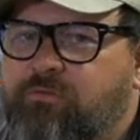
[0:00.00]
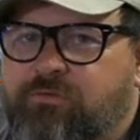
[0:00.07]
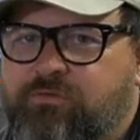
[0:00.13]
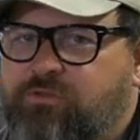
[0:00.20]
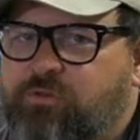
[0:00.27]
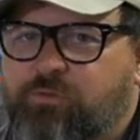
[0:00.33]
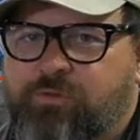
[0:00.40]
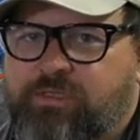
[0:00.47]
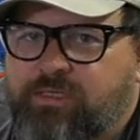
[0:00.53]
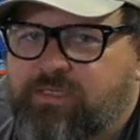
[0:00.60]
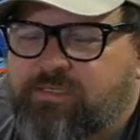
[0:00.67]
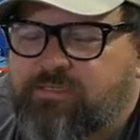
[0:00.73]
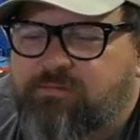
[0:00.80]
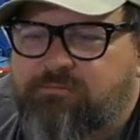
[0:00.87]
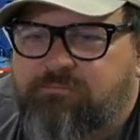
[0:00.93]
doing
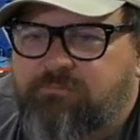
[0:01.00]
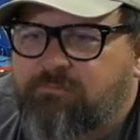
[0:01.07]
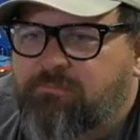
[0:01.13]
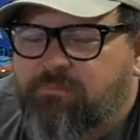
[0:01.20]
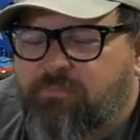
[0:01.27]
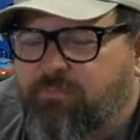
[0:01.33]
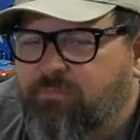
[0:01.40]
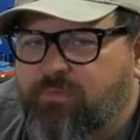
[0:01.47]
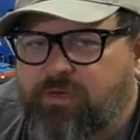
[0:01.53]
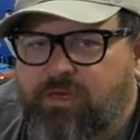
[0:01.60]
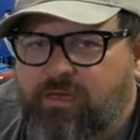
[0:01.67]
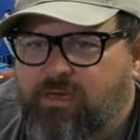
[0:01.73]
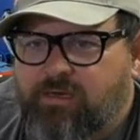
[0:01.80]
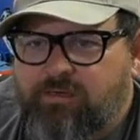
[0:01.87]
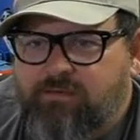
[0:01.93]
this
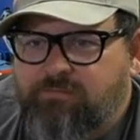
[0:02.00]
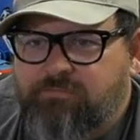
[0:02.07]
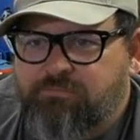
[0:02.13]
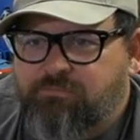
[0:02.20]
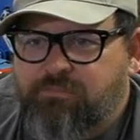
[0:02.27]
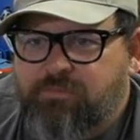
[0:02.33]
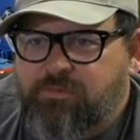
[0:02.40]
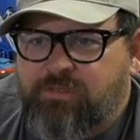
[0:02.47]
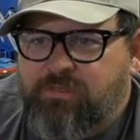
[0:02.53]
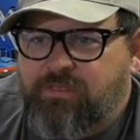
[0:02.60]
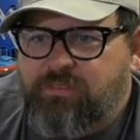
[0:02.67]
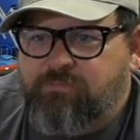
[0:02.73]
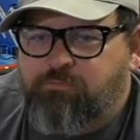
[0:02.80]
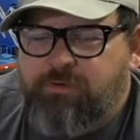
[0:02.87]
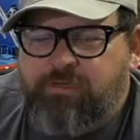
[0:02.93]

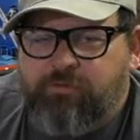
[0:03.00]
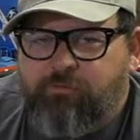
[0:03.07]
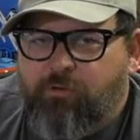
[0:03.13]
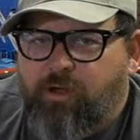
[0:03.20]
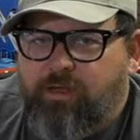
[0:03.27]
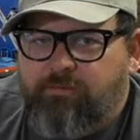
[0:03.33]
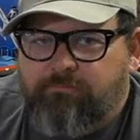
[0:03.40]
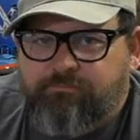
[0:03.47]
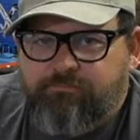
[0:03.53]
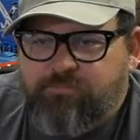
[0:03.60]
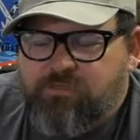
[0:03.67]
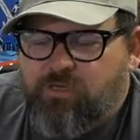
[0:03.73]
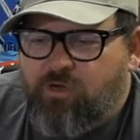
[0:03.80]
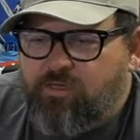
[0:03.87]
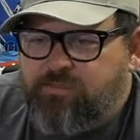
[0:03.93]
has been great.
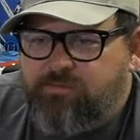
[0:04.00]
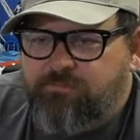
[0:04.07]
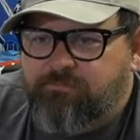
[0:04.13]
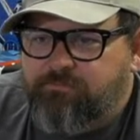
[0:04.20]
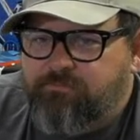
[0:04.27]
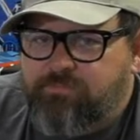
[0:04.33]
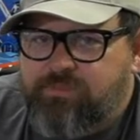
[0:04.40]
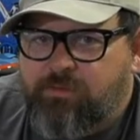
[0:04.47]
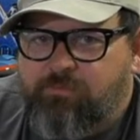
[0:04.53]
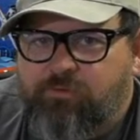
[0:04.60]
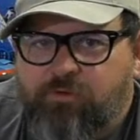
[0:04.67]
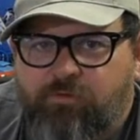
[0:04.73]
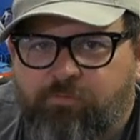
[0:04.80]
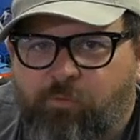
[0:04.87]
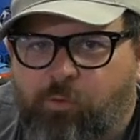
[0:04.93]
It's awesome. Something to
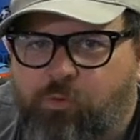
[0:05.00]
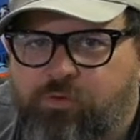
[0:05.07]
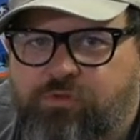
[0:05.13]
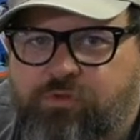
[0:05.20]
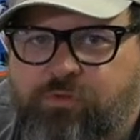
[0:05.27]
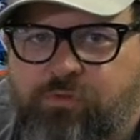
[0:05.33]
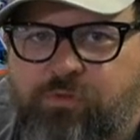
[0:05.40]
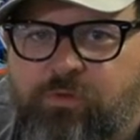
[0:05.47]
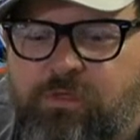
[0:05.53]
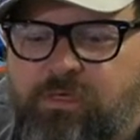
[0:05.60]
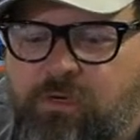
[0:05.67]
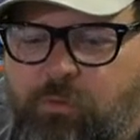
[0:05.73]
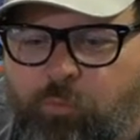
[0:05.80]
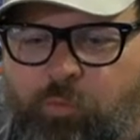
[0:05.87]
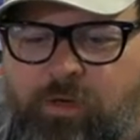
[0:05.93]
look forward to.
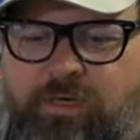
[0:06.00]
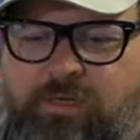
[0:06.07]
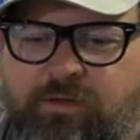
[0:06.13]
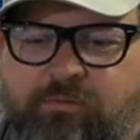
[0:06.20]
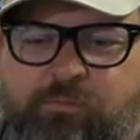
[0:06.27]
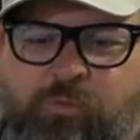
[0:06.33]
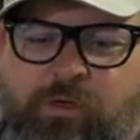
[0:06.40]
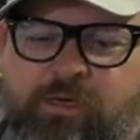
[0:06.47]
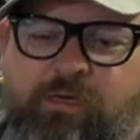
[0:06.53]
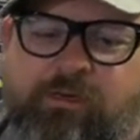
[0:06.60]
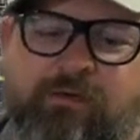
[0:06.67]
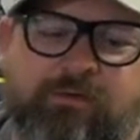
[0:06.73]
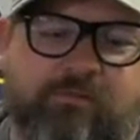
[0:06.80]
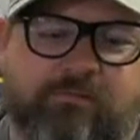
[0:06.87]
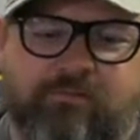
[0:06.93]
What
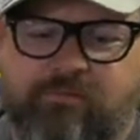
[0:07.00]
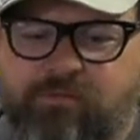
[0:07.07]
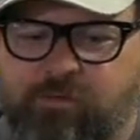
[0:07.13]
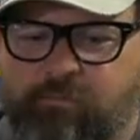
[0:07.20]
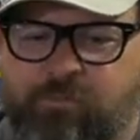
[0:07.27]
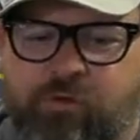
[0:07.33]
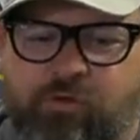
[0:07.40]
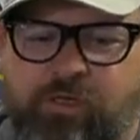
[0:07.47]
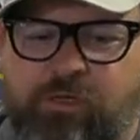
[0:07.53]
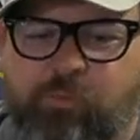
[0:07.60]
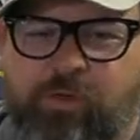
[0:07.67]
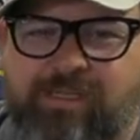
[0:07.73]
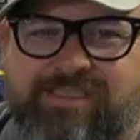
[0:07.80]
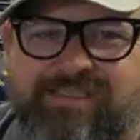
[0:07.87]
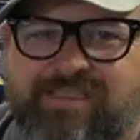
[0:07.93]
a community,
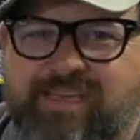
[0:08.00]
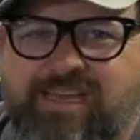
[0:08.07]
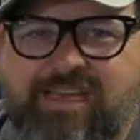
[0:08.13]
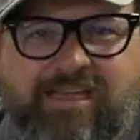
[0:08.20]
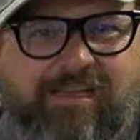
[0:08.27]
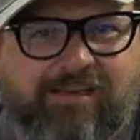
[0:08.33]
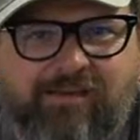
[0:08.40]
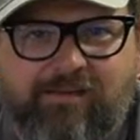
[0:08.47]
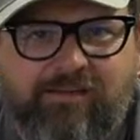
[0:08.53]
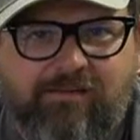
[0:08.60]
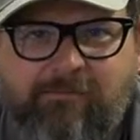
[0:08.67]
what a scene